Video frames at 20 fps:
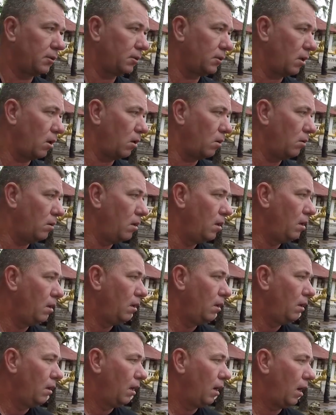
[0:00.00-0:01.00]
So
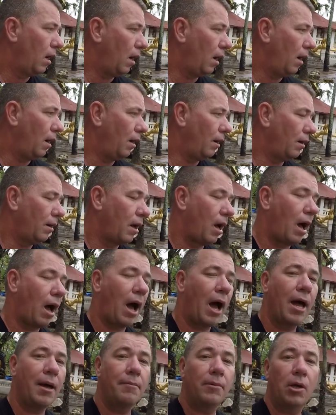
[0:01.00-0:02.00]

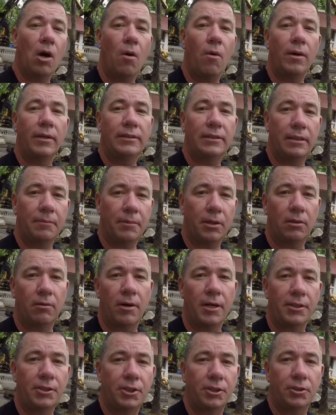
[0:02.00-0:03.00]
I'm going to
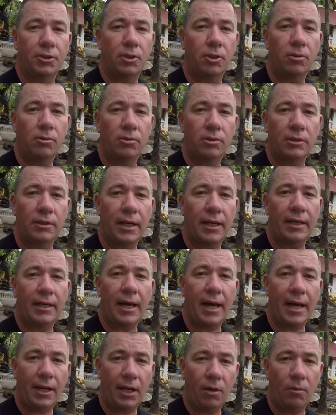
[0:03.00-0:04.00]
Immigration Tuesday
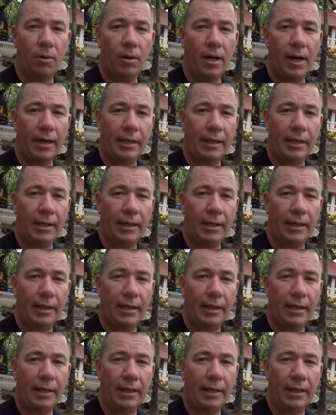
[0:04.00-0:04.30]
anyway.